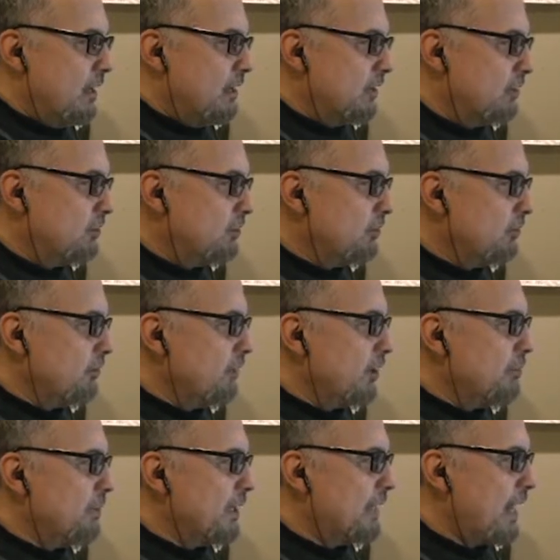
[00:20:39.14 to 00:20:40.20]
The children
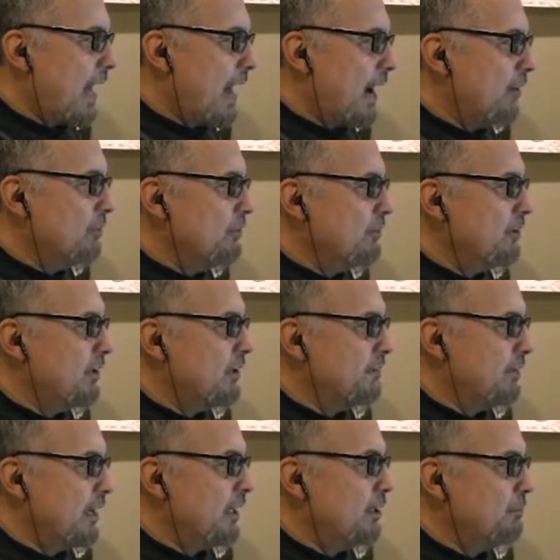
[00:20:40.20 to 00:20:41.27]
are being housed in a
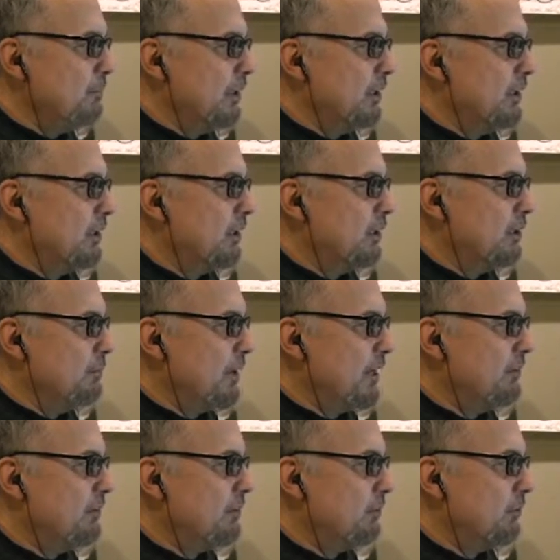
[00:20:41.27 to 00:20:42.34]
vacant building on the
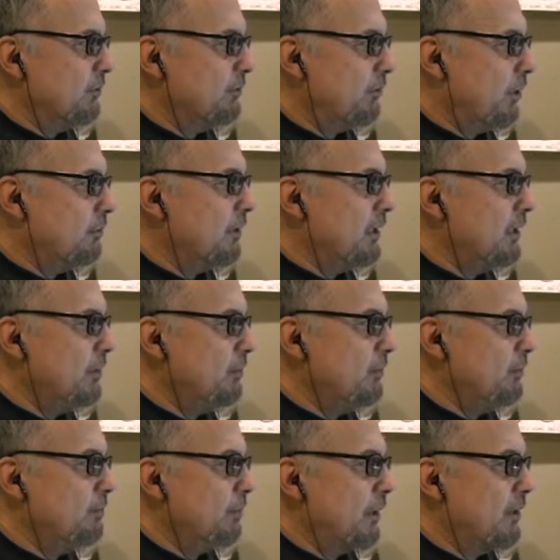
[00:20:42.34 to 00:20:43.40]
base that was formerly
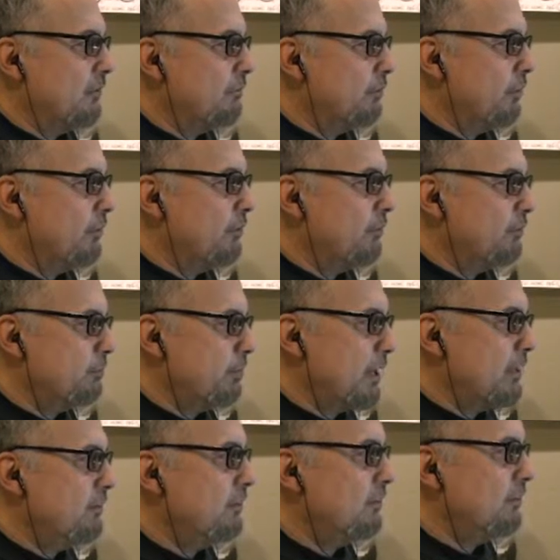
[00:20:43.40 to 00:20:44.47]
used by the 4th Space